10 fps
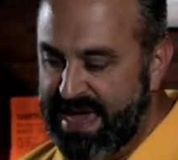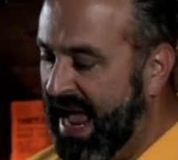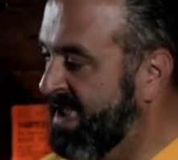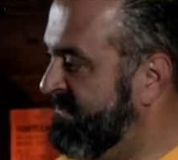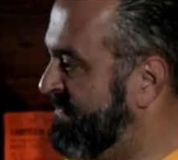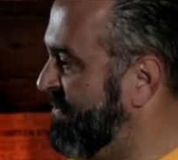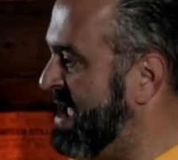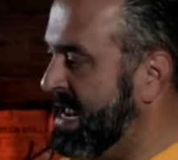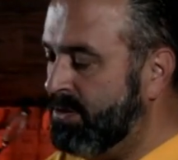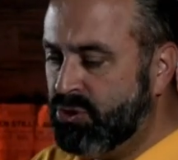
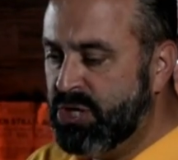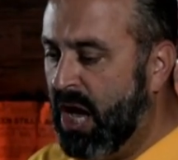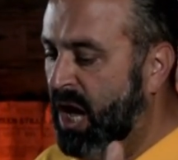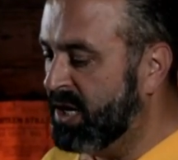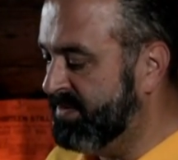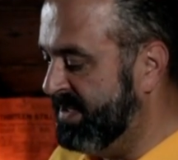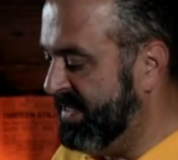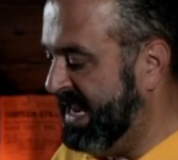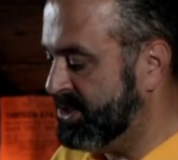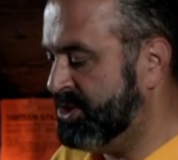every dogma
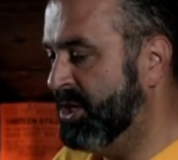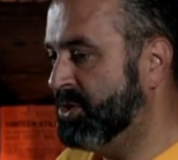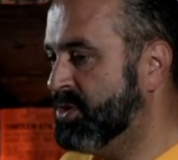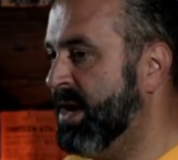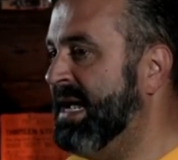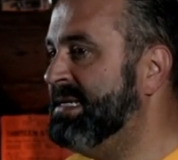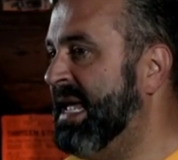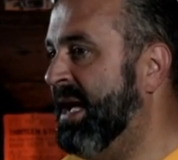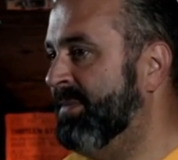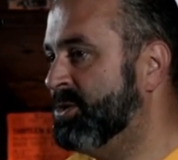that has done great
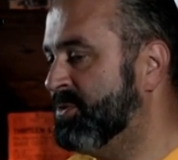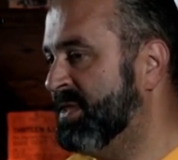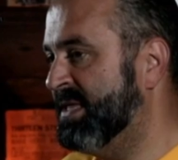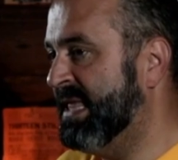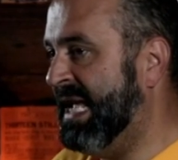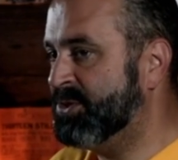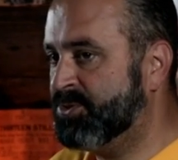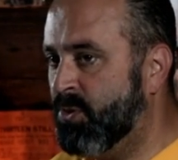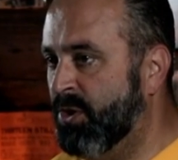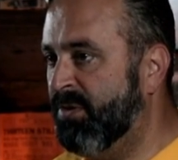damage within the last
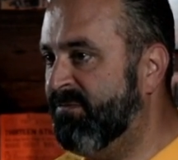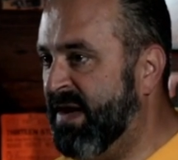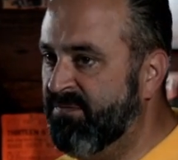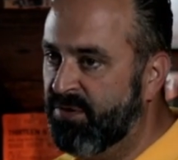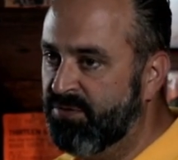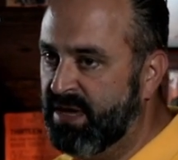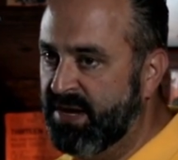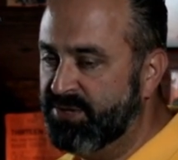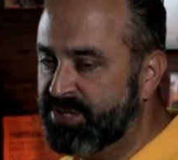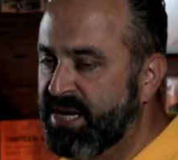400, 500
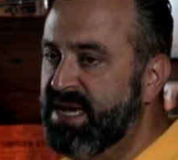years,